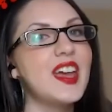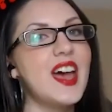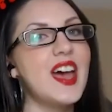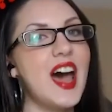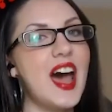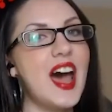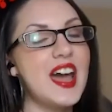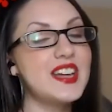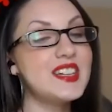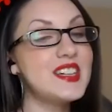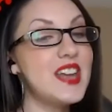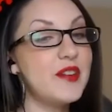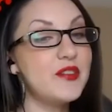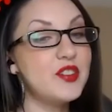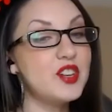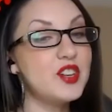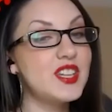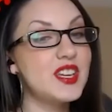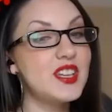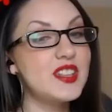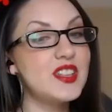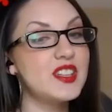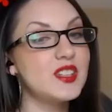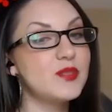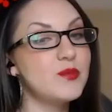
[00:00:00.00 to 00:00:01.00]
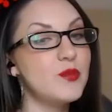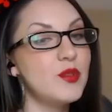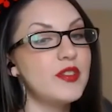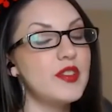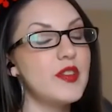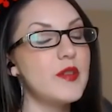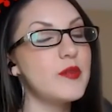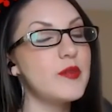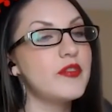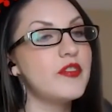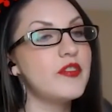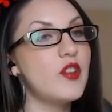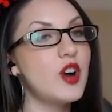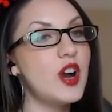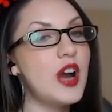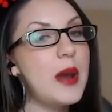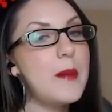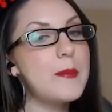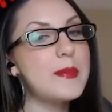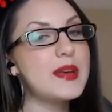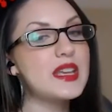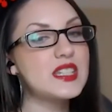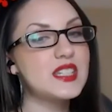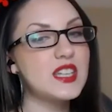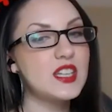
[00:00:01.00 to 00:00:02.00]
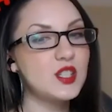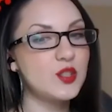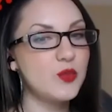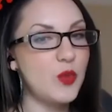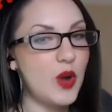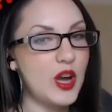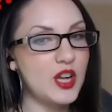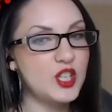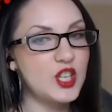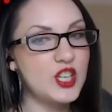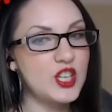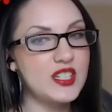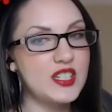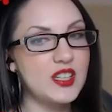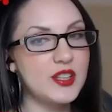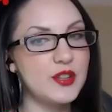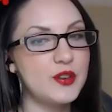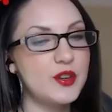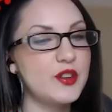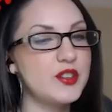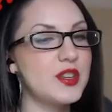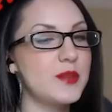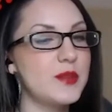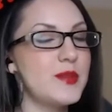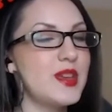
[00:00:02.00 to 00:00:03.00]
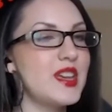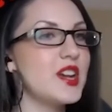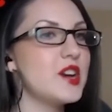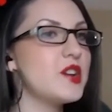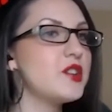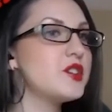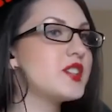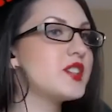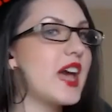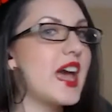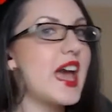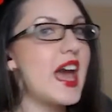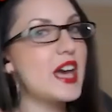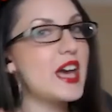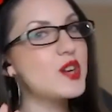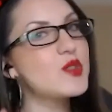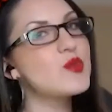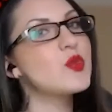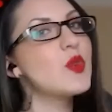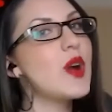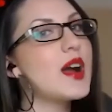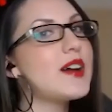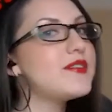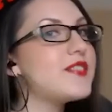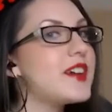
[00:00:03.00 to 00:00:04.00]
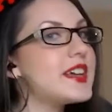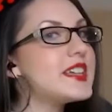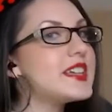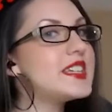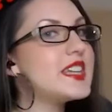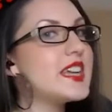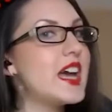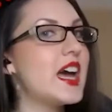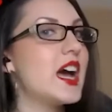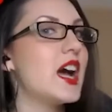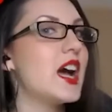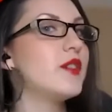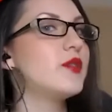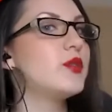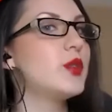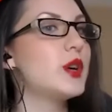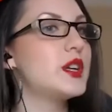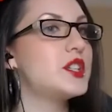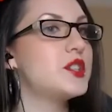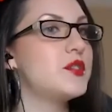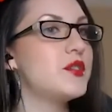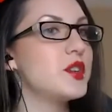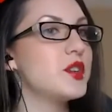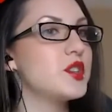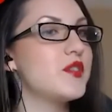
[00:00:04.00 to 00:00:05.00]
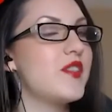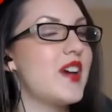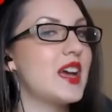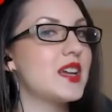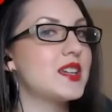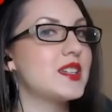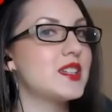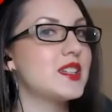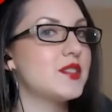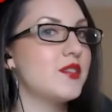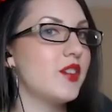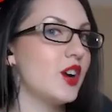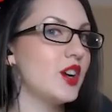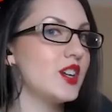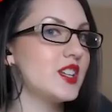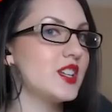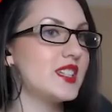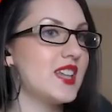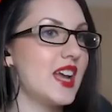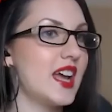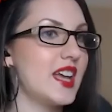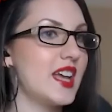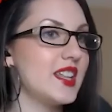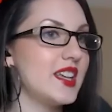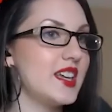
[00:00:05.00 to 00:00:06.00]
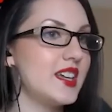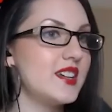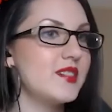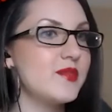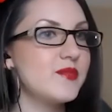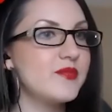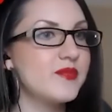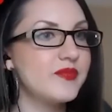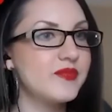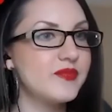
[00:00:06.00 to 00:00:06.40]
I had never seen this movie before, but since watching Saludos Amigos, I had a rough idea of what to expect as far as styling.